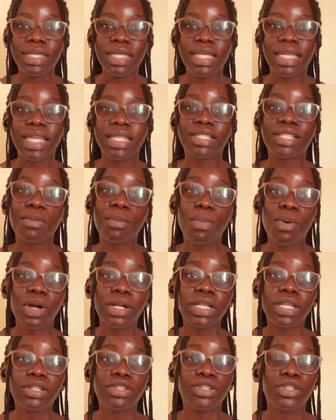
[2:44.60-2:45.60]
It's
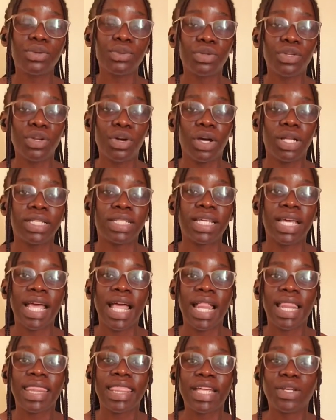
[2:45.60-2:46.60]
important to note
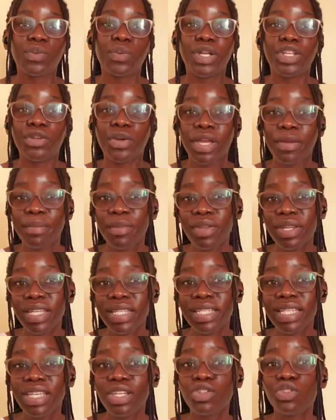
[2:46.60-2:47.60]
that when your
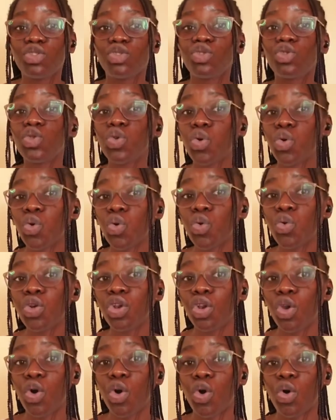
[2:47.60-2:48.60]
immunity is too
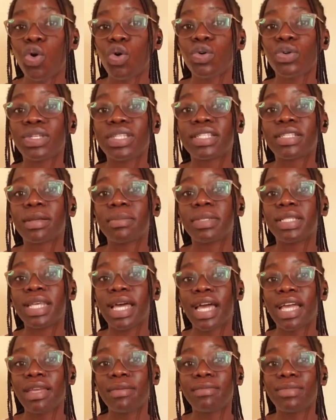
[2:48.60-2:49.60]
low,
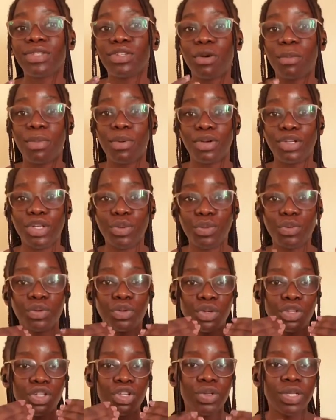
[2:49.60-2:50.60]
sometimes your body will
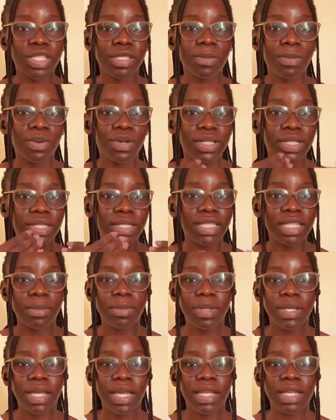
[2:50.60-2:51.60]
not respond
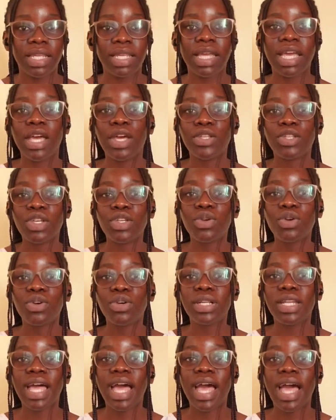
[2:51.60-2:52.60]
typically. So you
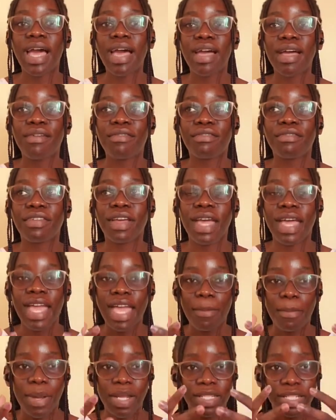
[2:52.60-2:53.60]
could have
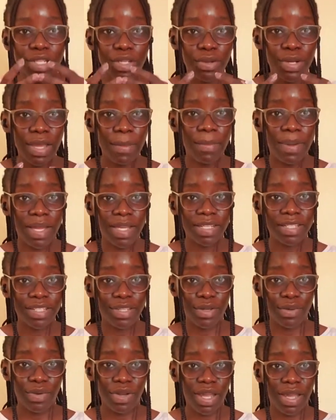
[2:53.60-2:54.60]
a particular
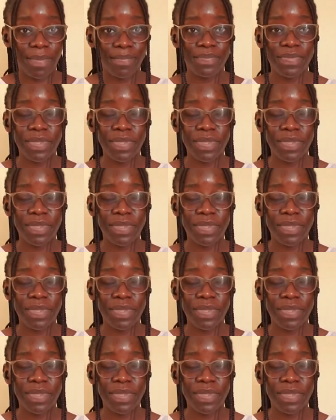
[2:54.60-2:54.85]
bacteria,